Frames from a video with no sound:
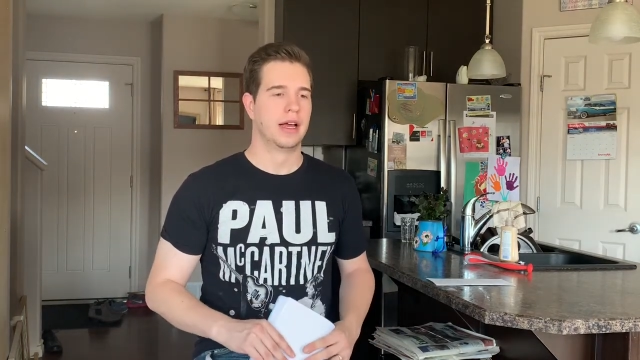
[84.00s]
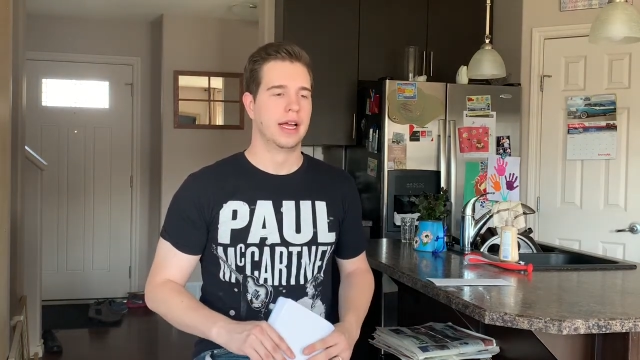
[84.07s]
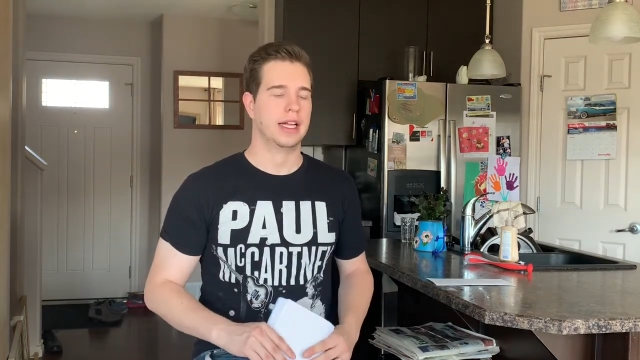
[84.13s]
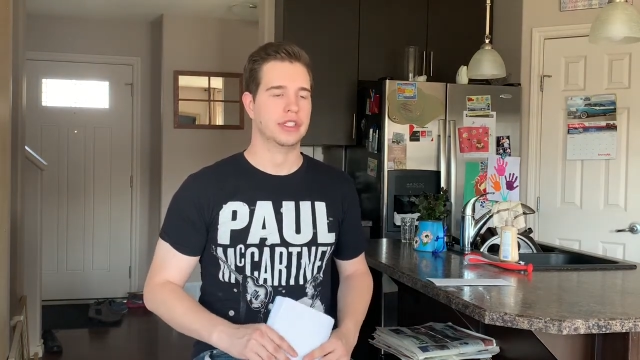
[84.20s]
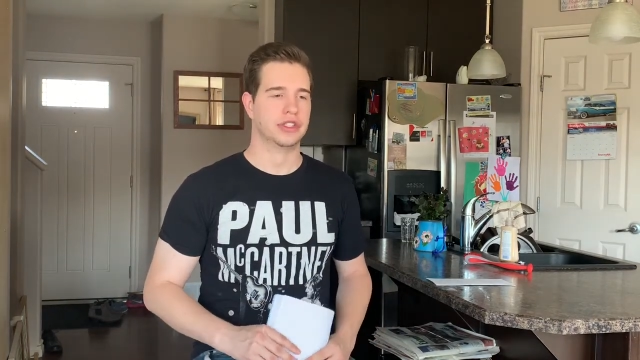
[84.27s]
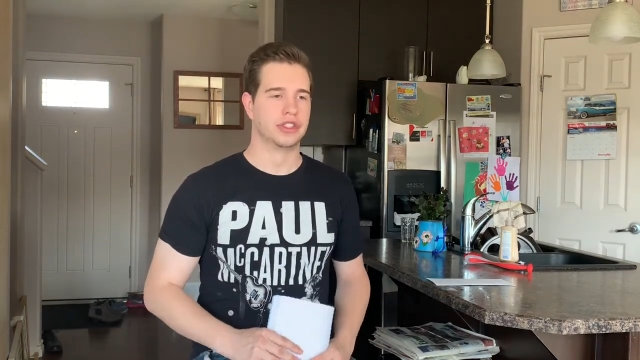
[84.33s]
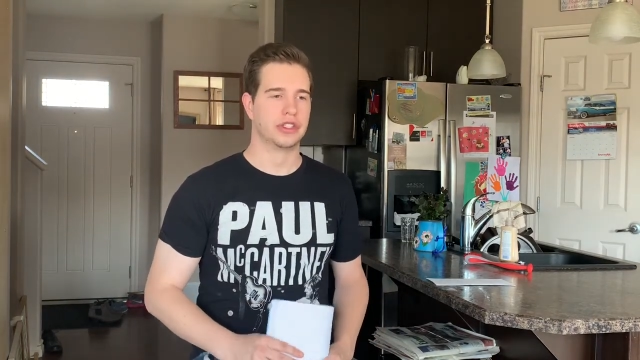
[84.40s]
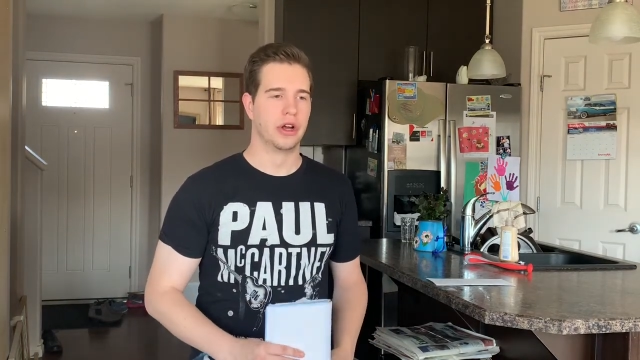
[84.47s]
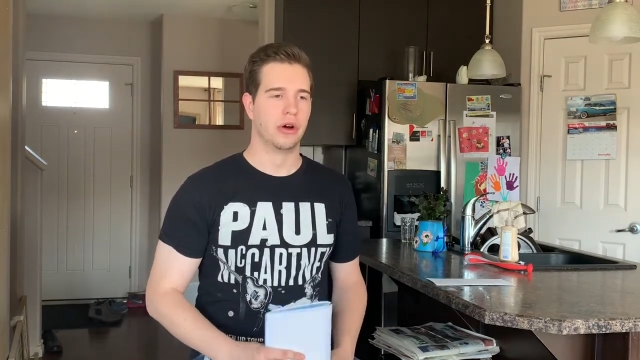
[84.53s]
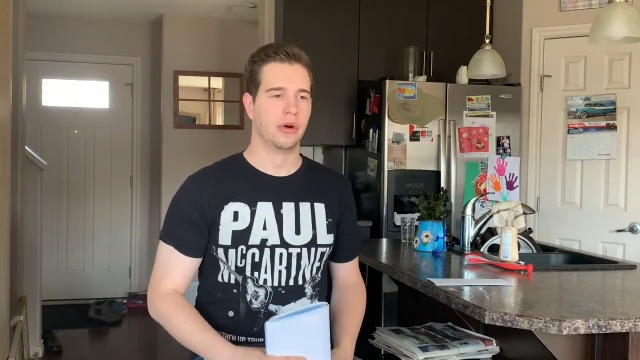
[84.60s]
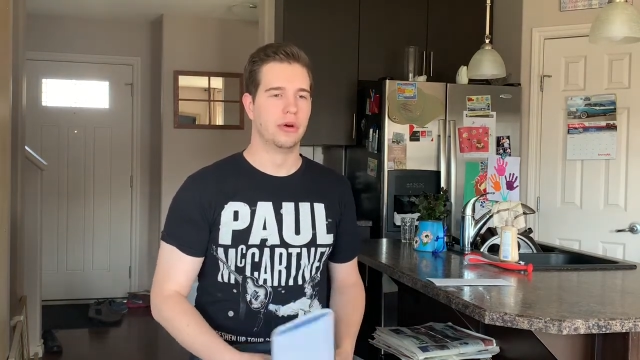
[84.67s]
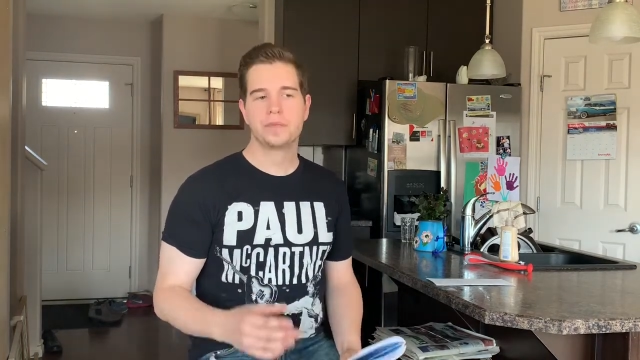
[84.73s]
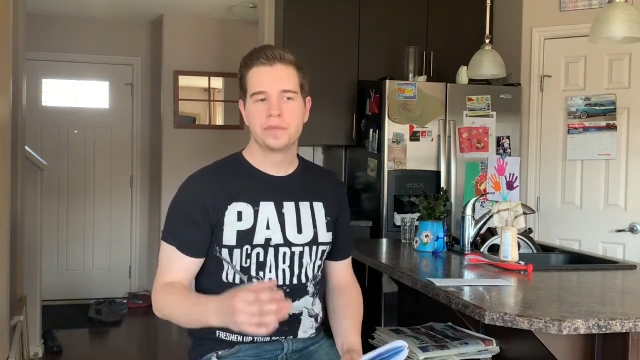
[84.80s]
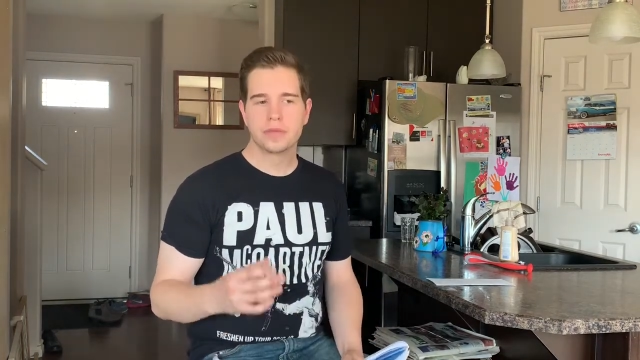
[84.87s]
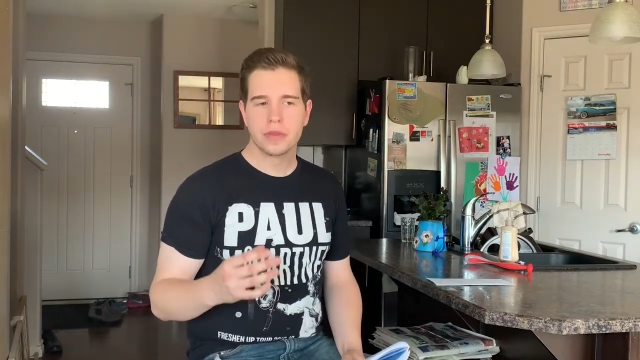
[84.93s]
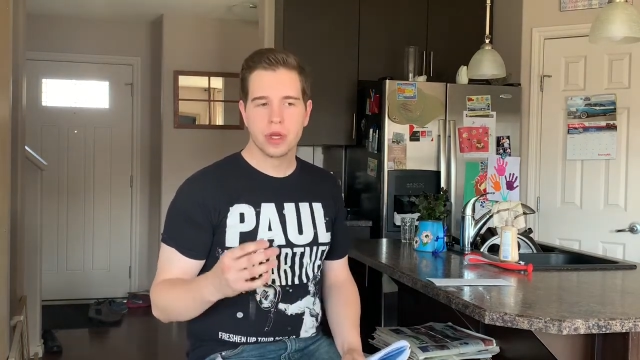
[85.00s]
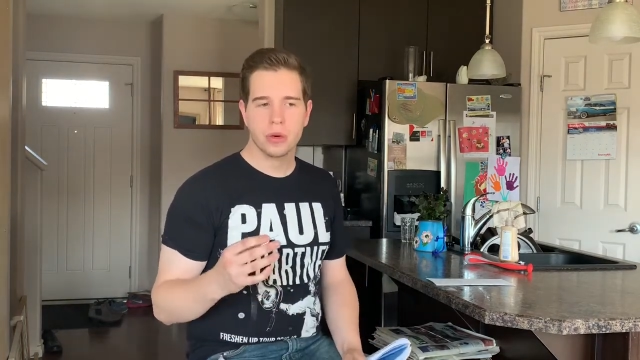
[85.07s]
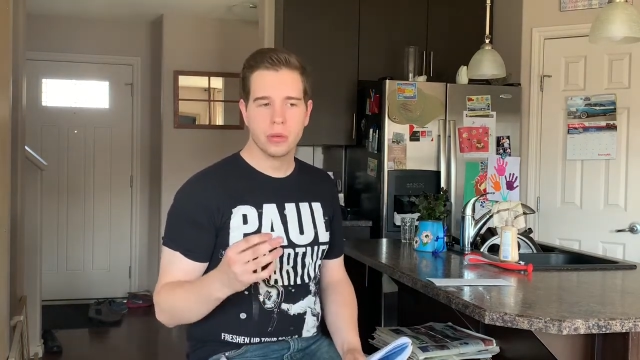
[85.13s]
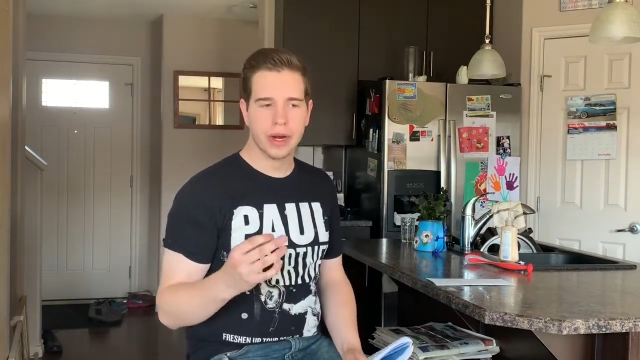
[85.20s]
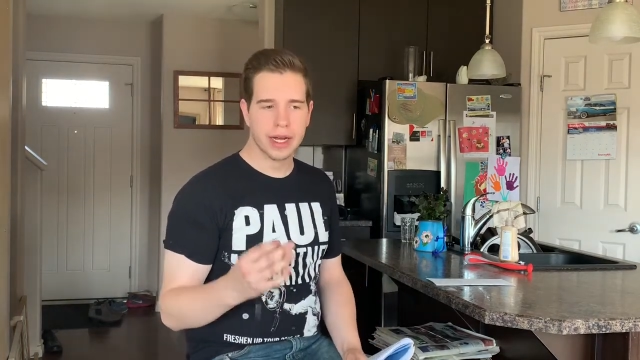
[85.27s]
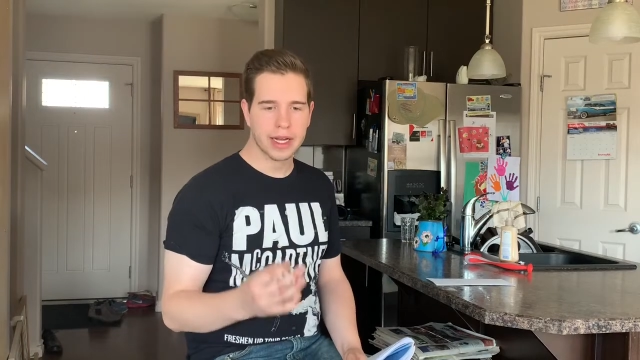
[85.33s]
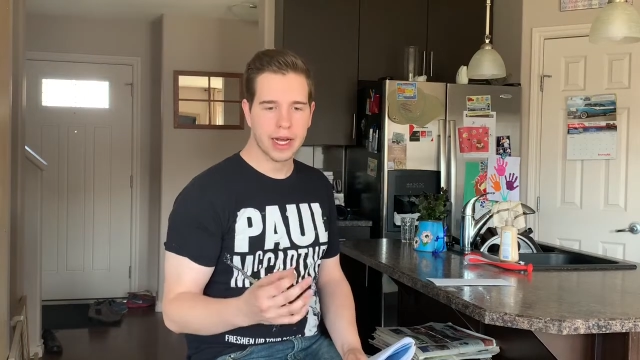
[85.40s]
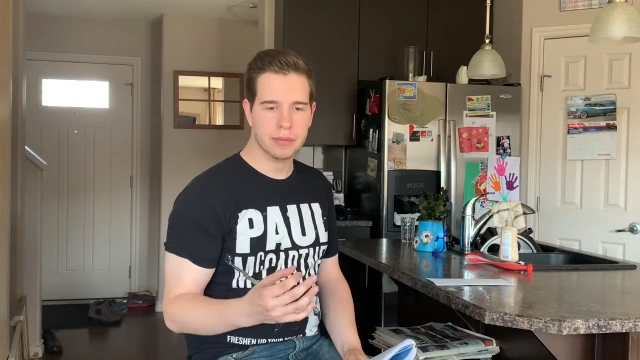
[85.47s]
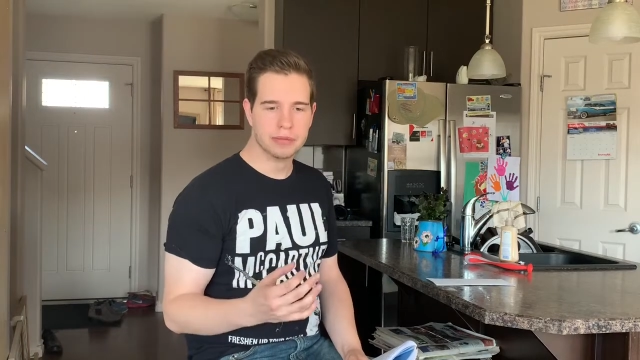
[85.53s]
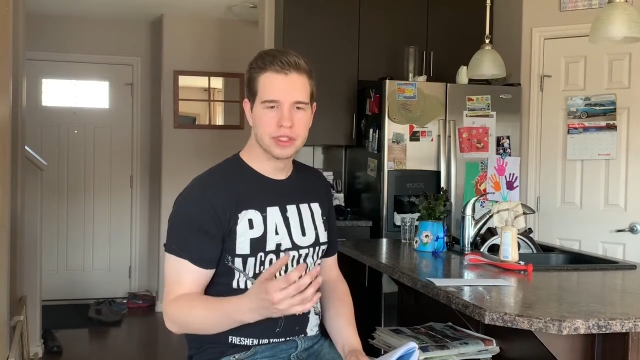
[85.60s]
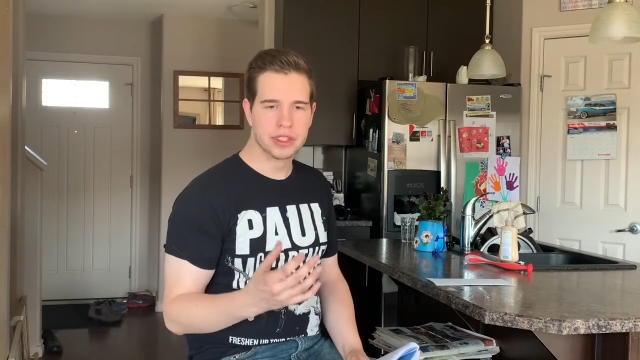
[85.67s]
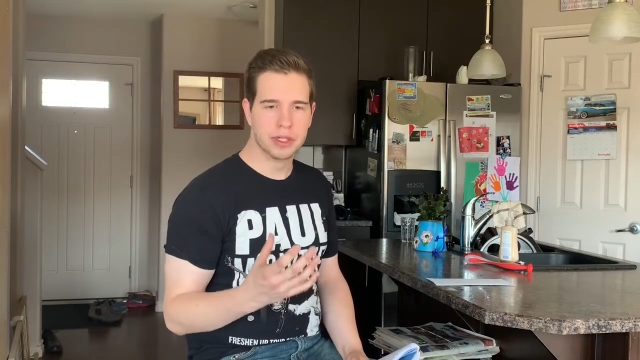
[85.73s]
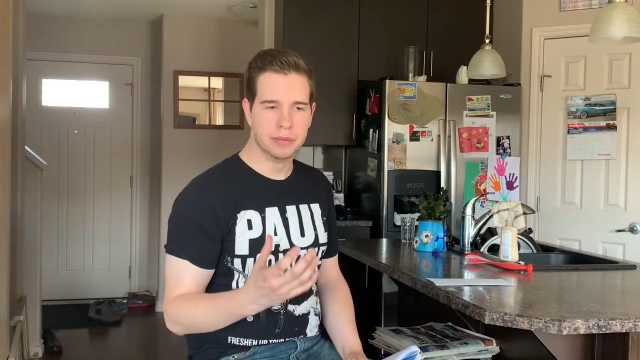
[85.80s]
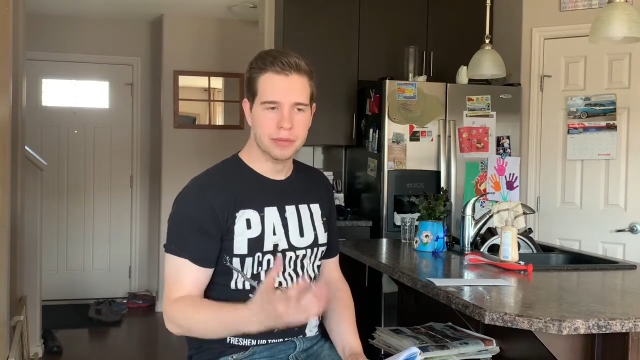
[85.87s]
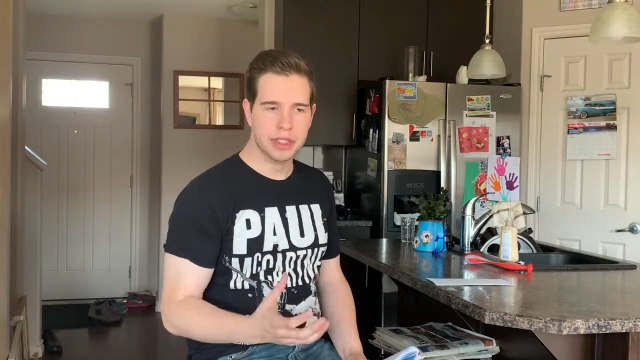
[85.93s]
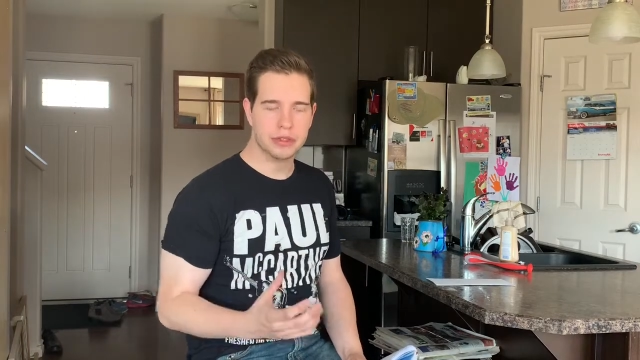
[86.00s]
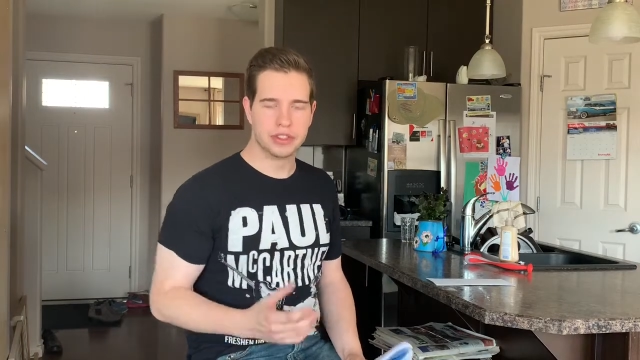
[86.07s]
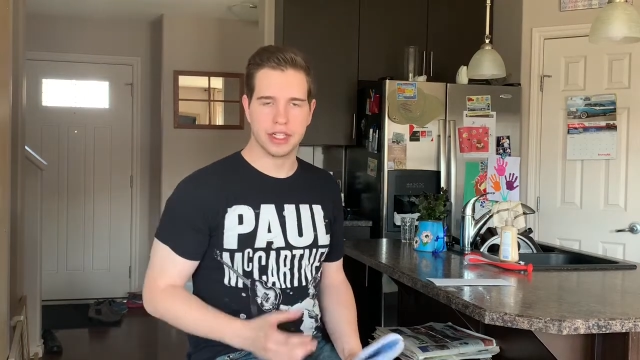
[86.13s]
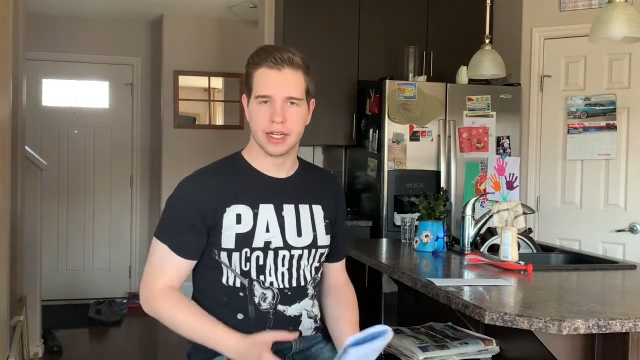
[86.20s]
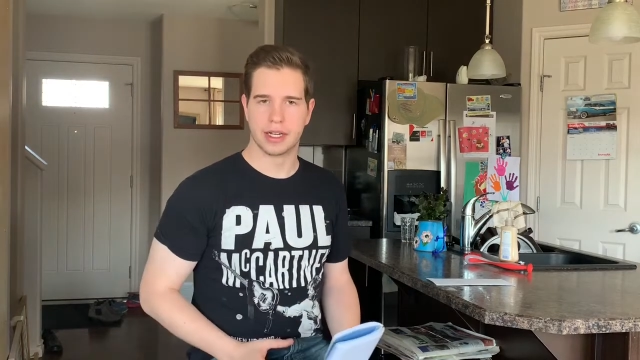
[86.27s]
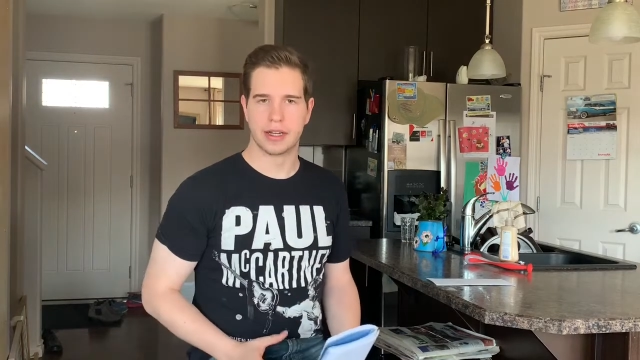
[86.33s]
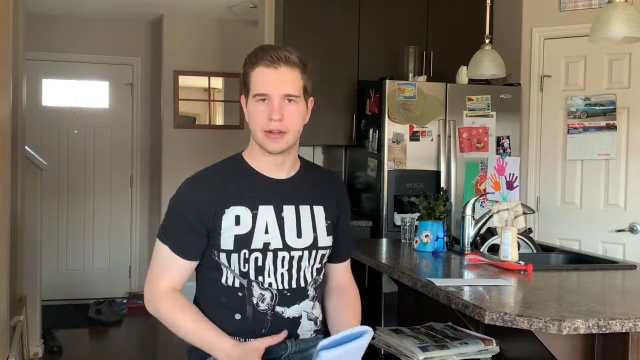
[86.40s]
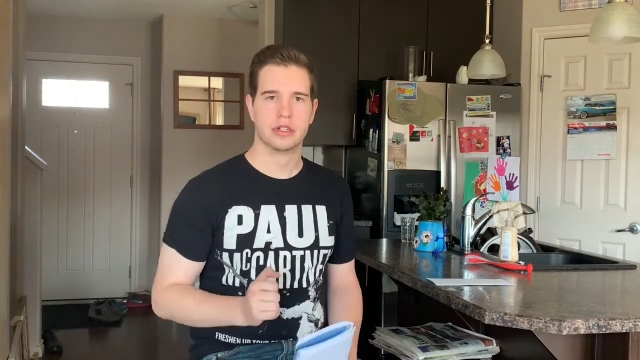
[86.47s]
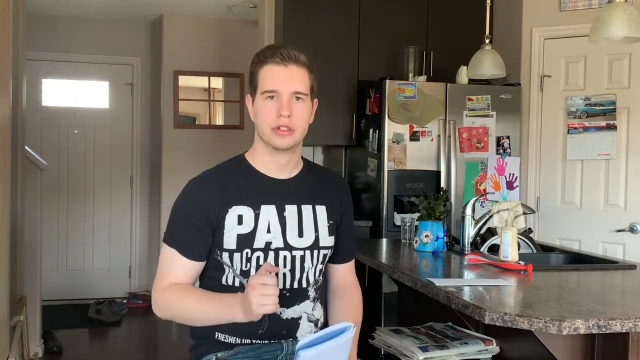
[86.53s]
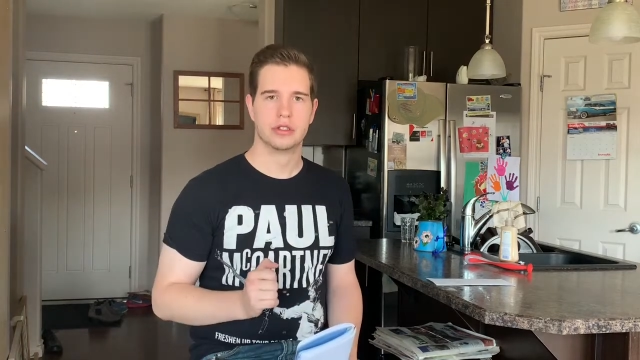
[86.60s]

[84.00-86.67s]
And so when it comes to music,